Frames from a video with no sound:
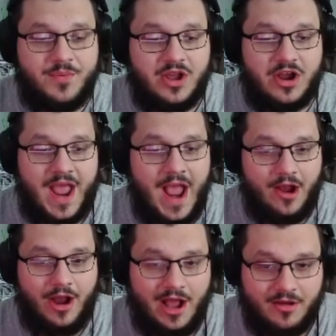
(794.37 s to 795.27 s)
your
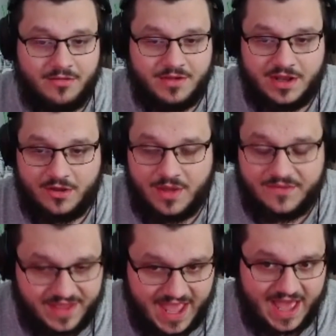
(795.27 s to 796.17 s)
hair out, you know,
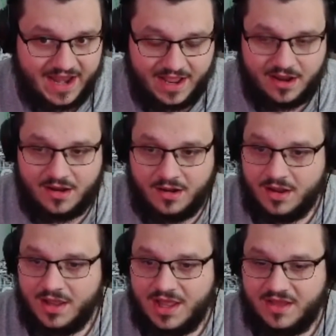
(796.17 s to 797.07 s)
if you had hair.
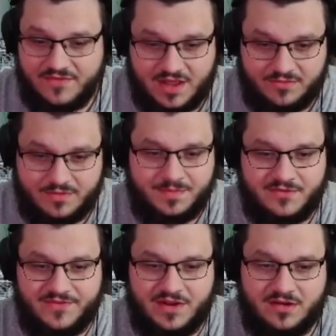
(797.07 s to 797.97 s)
If not, rip your
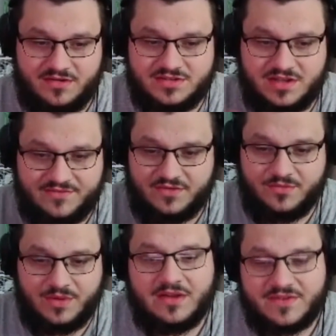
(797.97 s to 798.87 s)
fingers off or
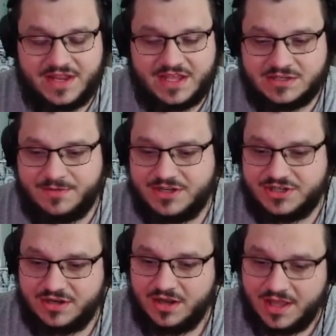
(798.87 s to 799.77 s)
whatever the
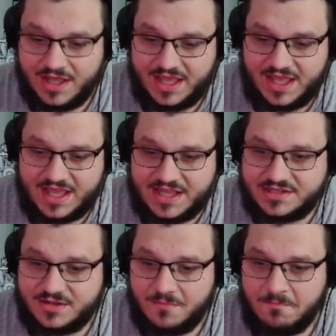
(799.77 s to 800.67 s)
expression is.